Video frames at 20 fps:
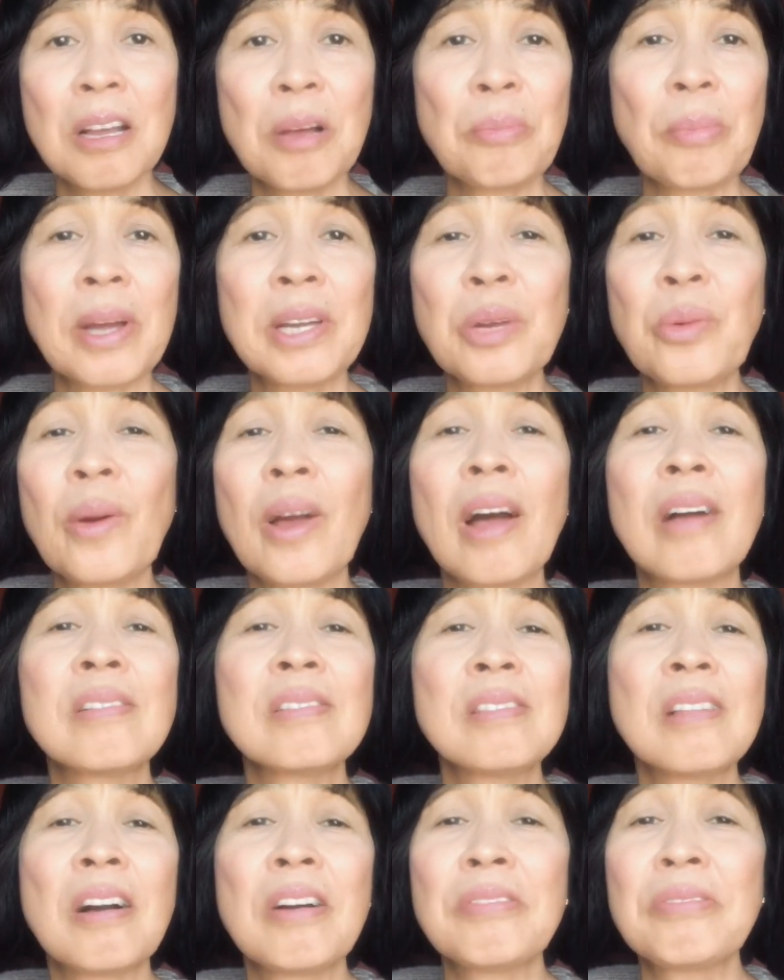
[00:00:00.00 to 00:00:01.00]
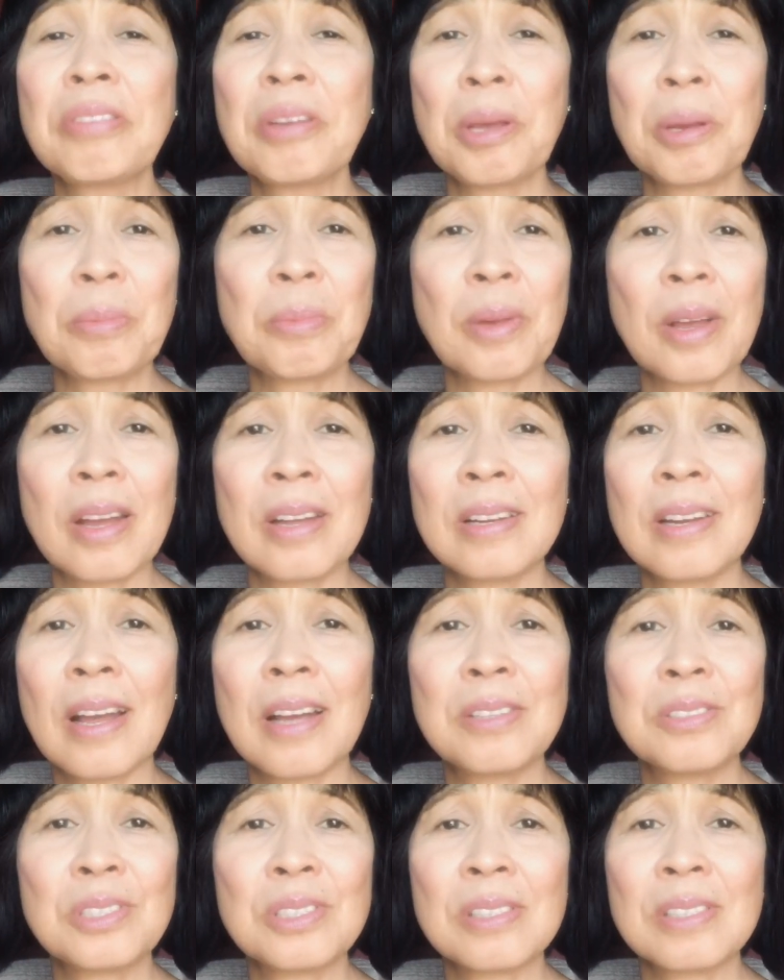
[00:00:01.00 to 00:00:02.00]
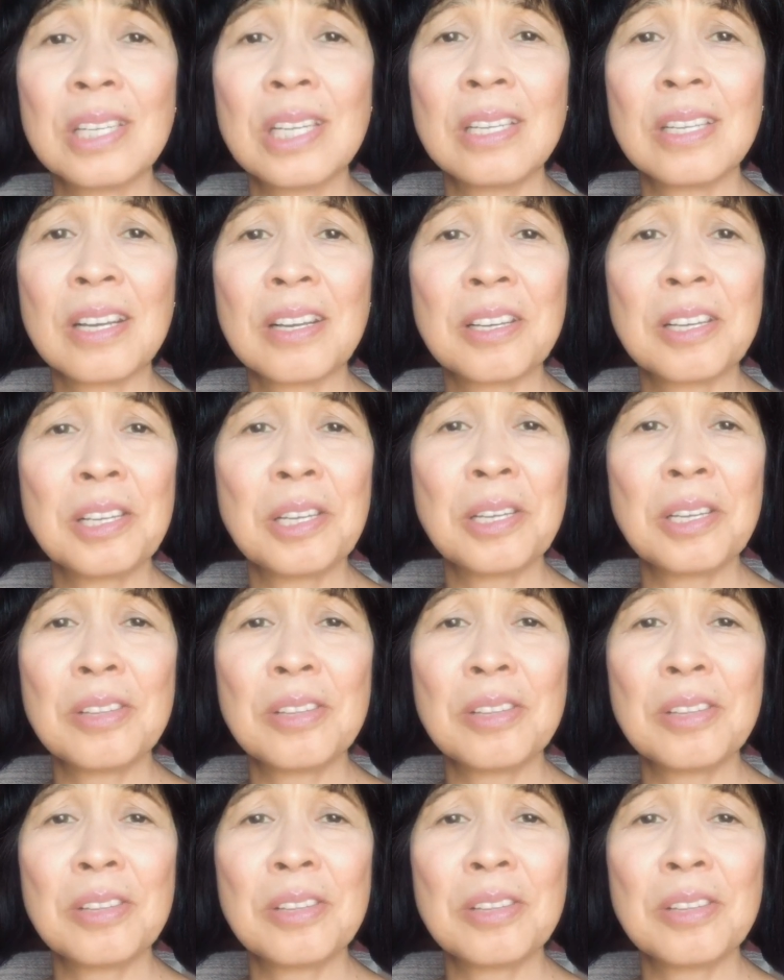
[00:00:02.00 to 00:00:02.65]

By the way, I love him and Angelina.